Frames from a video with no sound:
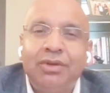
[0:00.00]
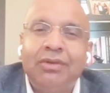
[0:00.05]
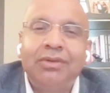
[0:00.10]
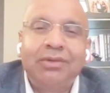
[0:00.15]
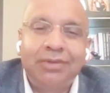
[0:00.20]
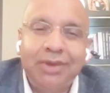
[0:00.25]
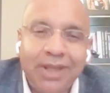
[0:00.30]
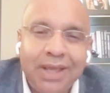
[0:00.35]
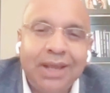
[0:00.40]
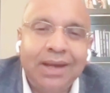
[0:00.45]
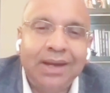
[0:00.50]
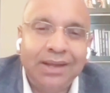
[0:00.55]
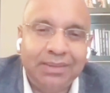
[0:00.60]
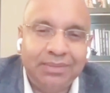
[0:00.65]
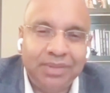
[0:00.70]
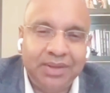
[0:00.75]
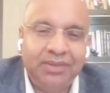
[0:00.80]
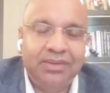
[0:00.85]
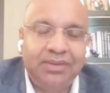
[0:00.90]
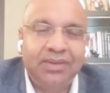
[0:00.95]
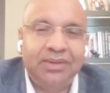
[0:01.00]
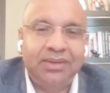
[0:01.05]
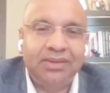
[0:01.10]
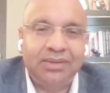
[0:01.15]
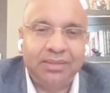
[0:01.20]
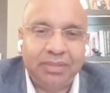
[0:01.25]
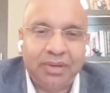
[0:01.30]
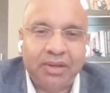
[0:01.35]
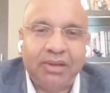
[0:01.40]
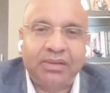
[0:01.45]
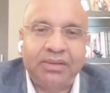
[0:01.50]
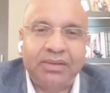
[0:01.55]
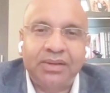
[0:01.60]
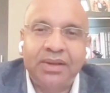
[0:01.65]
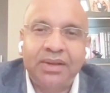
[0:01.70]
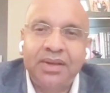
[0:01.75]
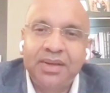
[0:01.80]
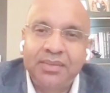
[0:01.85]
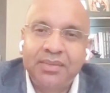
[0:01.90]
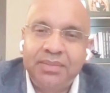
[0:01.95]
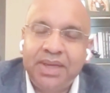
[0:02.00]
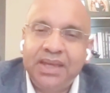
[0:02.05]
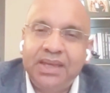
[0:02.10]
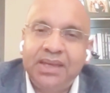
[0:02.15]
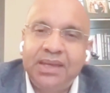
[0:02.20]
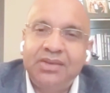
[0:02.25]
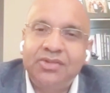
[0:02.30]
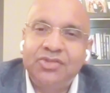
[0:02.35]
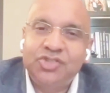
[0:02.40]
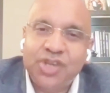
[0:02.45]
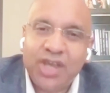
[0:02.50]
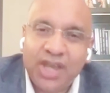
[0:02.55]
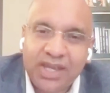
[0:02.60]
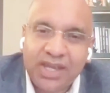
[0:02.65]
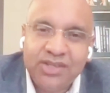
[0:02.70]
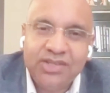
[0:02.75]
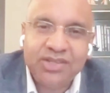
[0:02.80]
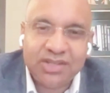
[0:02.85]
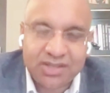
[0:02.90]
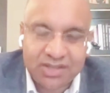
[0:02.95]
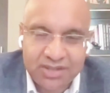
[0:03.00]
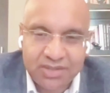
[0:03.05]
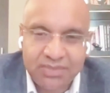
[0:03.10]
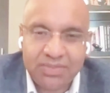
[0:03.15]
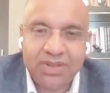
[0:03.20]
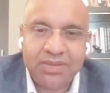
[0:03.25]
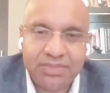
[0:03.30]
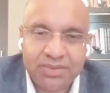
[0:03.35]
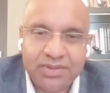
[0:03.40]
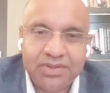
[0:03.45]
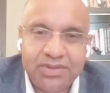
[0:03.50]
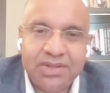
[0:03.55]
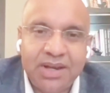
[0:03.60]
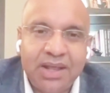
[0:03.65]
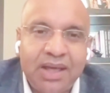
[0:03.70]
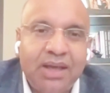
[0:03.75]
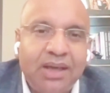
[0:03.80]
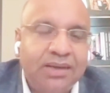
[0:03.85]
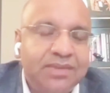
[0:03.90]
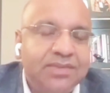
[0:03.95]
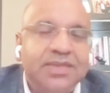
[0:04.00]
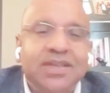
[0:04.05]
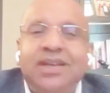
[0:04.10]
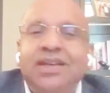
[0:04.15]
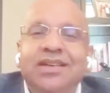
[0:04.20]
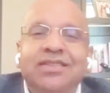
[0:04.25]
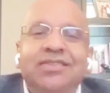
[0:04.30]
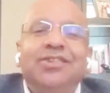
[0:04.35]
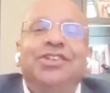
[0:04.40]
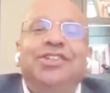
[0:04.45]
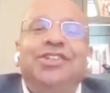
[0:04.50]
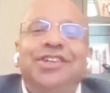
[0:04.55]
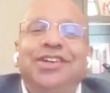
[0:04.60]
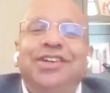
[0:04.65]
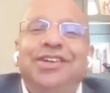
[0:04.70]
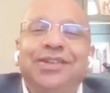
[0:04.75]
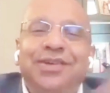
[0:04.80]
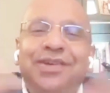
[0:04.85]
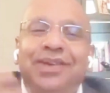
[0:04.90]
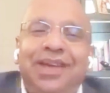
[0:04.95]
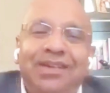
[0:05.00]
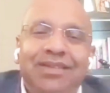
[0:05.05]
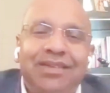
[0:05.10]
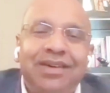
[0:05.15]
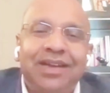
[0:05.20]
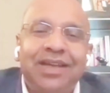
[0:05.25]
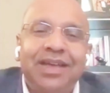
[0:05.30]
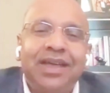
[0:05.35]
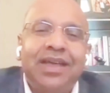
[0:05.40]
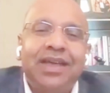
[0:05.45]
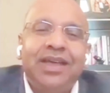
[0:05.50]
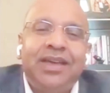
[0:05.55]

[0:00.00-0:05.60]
Not really. Business is about making changes to people's lives. And in return, you get